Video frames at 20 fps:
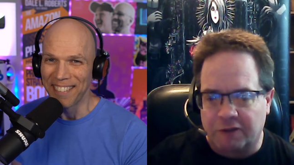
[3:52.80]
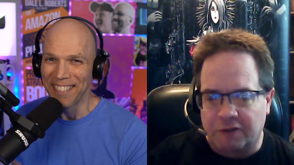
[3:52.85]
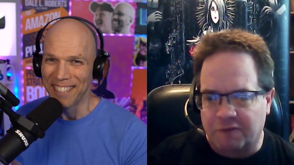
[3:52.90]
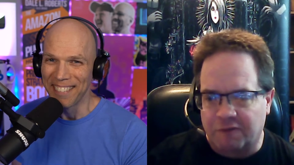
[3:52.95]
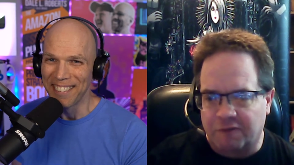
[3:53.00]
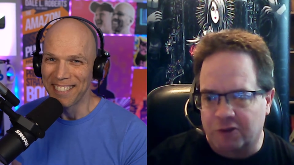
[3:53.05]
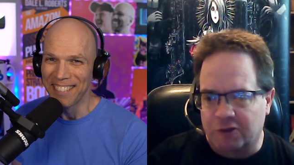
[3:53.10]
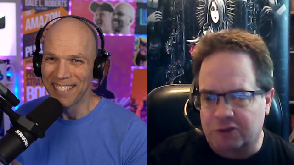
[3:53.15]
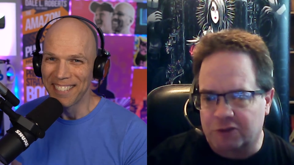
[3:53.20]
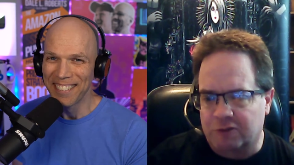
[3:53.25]
Speaker 1: so the
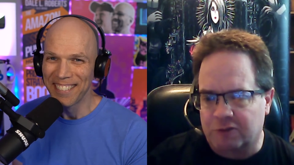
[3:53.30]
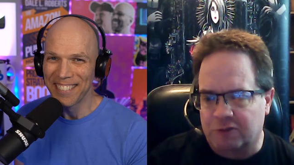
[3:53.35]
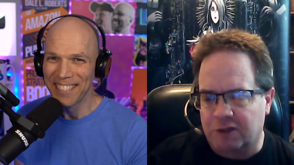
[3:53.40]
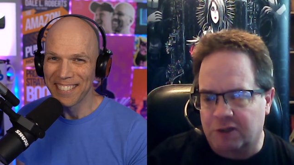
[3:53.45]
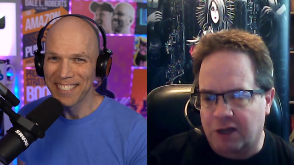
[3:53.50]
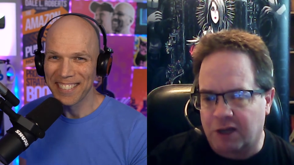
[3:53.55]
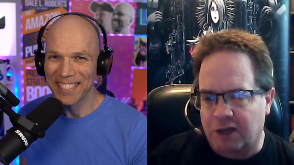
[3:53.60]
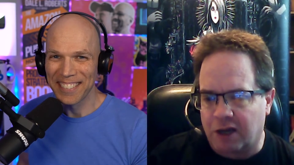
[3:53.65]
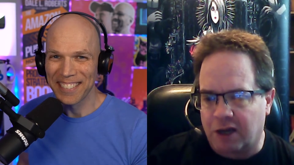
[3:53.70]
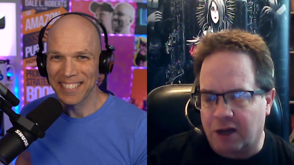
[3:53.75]
first
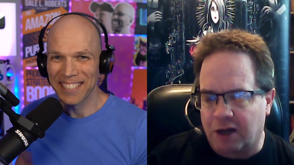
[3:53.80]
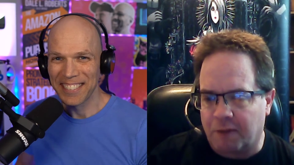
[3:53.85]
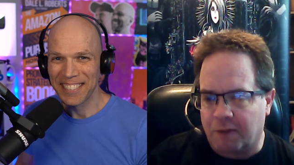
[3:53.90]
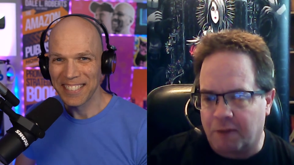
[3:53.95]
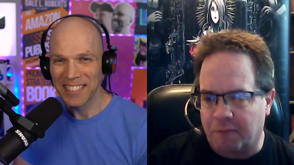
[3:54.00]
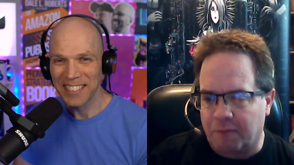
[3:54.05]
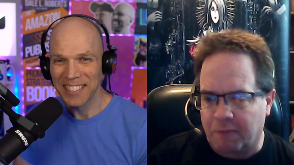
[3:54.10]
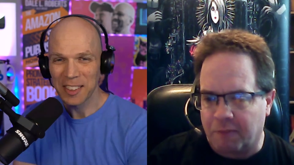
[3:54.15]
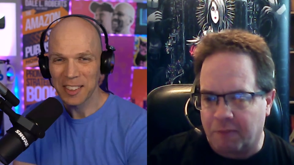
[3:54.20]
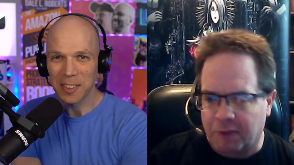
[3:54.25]
one,
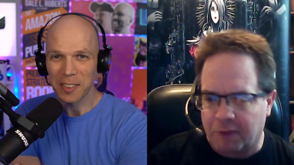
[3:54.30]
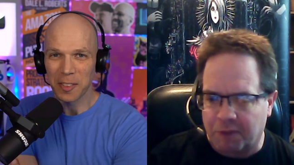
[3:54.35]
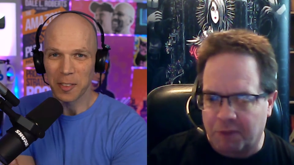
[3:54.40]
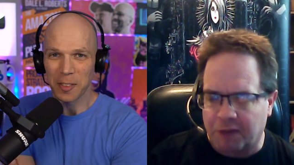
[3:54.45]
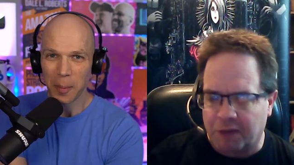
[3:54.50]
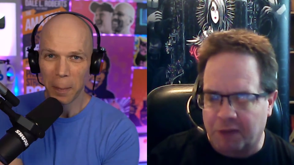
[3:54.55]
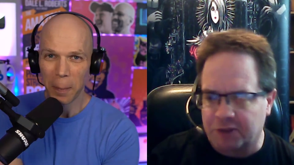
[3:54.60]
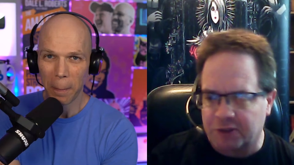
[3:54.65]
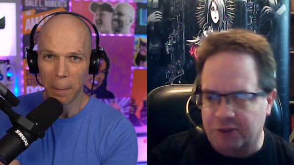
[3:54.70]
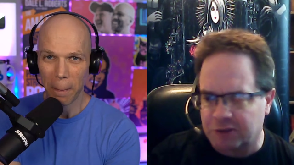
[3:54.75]
um, the
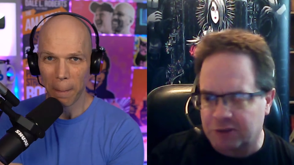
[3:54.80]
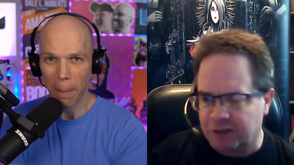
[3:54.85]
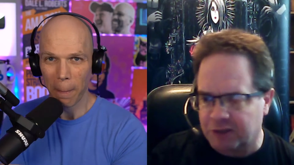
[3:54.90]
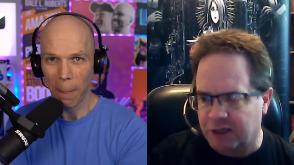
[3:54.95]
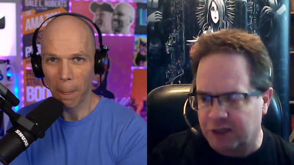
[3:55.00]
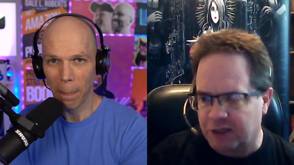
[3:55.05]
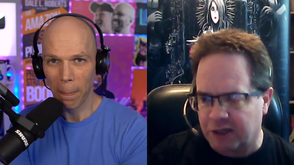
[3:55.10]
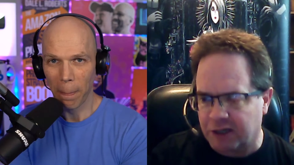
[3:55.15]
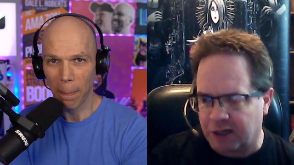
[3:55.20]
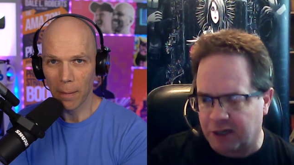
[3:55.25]
publisher
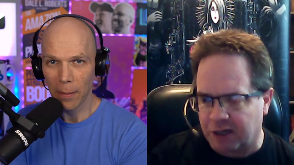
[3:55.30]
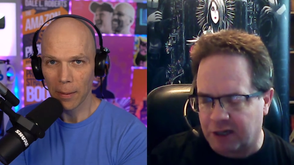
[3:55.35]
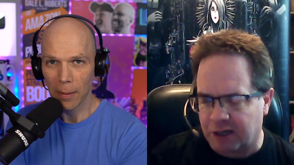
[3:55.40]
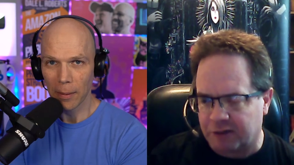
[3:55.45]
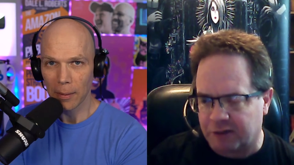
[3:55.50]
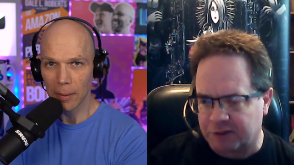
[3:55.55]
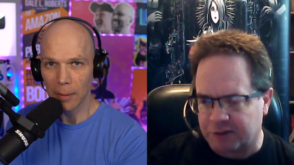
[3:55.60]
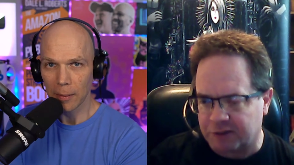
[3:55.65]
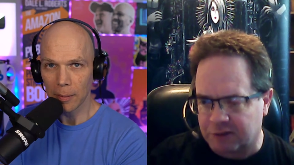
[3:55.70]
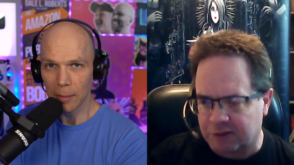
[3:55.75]
did it in
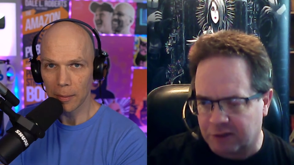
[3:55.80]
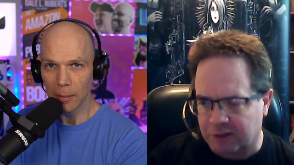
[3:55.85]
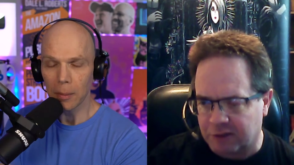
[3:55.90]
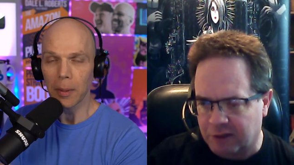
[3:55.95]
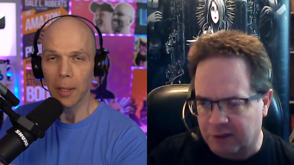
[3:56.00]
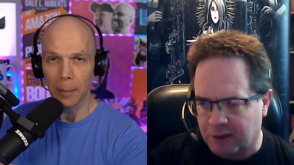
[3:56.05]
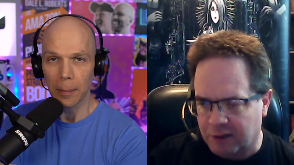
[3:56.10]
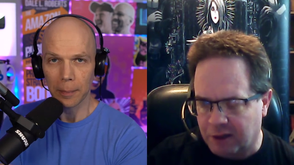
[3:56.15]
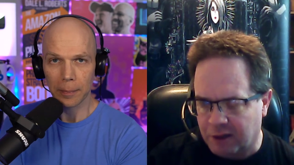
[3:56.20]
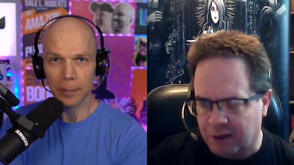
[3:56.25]
house. Okay.
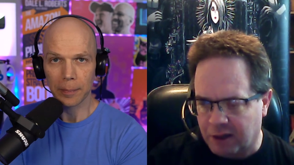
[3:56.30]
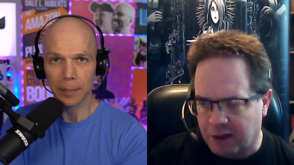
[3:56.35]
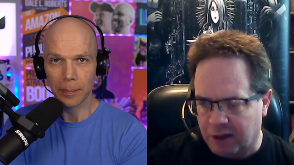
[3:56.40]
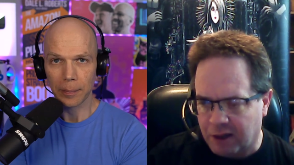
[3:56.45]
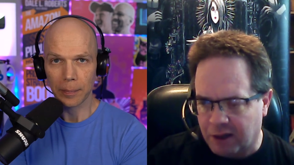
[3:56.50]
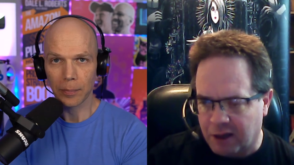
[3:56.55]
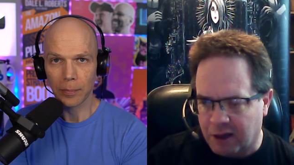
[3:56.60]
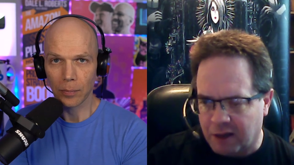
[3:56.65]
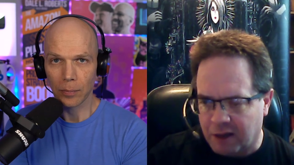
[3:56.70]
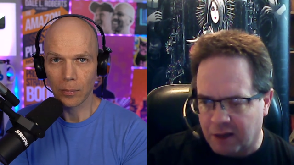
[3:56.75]

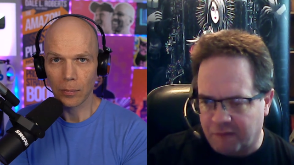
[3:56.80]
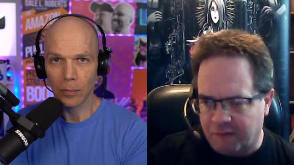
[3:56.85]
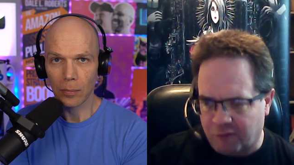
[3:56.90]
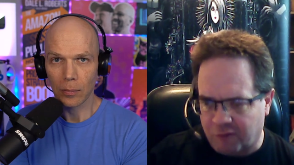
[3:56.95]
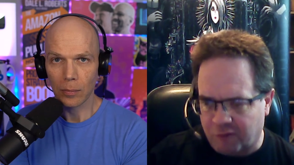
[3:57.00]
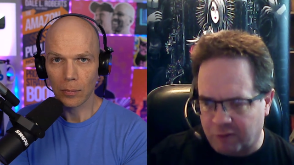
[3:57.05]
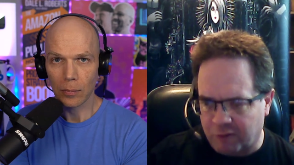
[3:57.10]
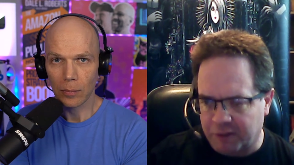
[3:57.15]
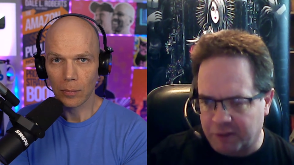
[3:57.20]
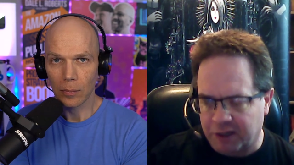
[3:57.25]

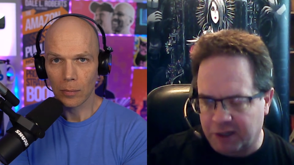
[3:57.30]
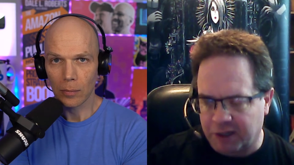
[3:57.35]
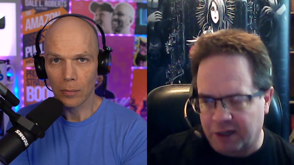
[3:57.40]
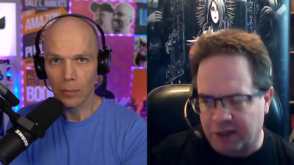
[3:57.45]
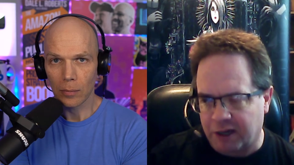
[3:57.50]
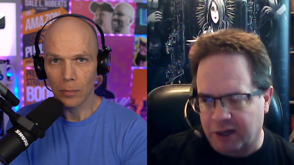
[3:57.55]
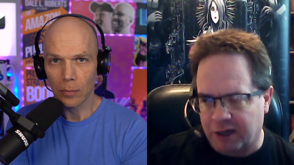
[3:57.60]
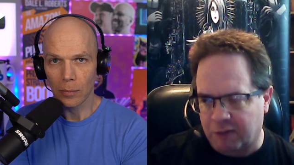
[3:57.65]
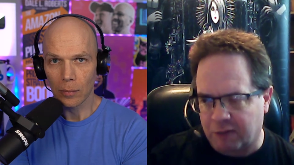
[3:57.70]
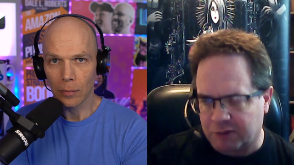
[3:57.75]
For me,
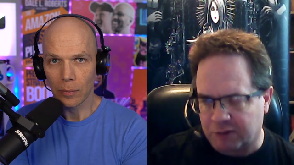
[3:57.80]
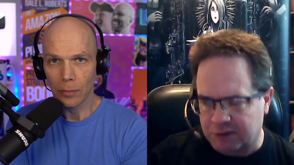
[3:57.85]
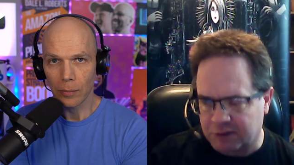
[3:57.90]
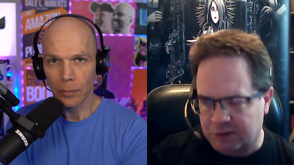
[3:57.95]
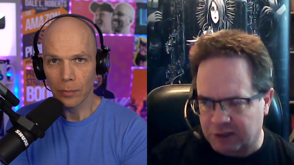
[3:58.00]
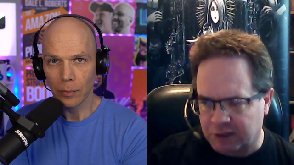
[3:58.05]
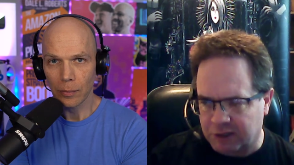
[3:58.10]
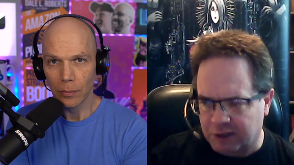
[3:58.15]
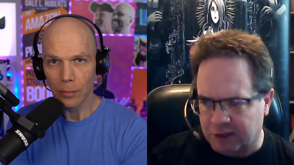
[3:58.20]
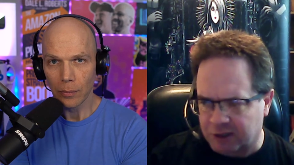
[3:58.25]
and that
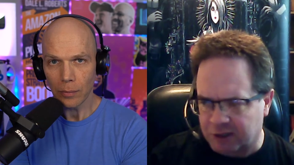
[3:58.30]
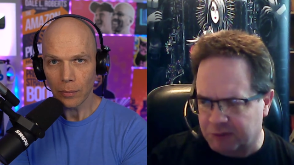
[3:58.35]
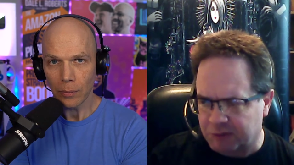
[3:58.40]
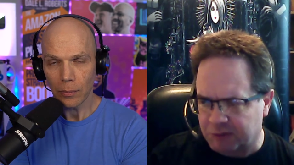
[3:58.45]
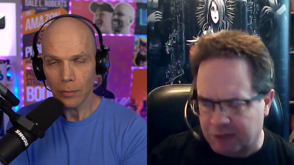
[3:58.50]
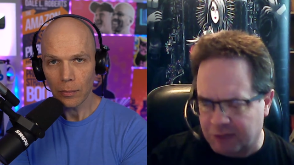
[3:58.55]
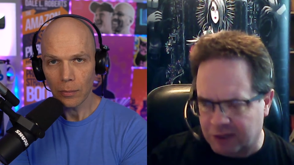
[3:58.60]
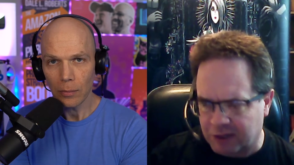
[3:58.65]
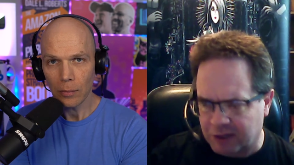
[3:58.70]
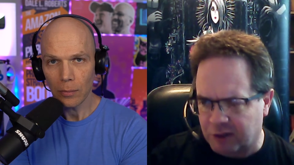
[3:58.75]
was it cost me
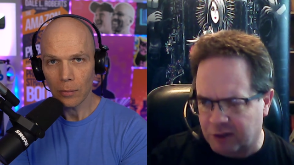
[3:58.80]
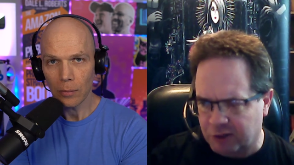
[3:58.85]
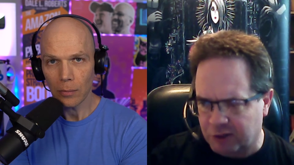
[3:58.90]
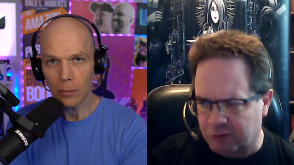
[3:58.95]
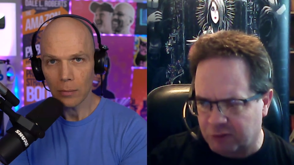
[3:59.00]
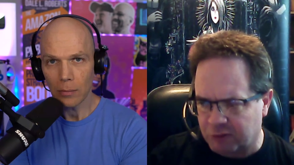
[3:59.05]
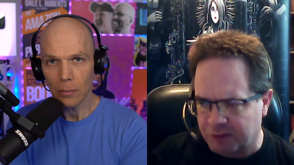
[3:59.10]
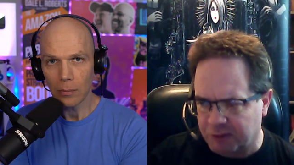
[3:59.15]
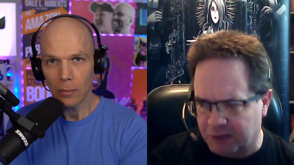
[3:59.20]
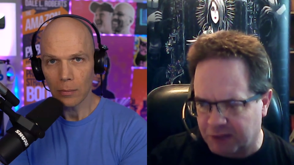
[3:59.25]
about
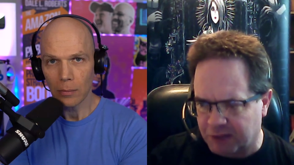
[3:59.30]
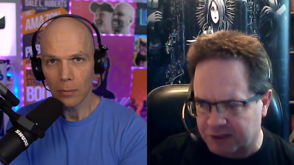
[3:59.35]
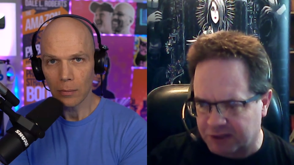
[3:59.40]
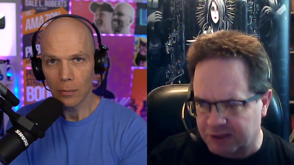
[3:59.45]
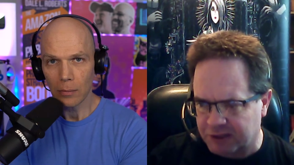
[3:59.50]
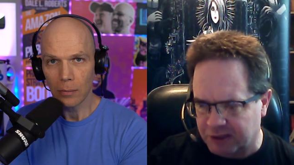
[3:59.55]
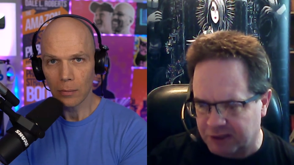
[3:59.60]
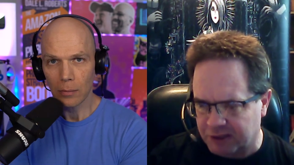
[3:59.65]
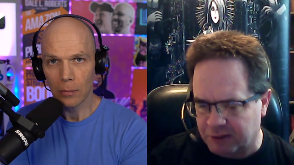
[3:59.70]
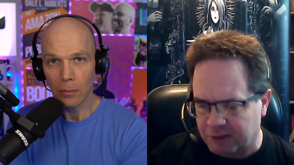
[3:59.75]
120 bucks
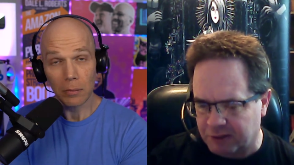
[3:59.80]
to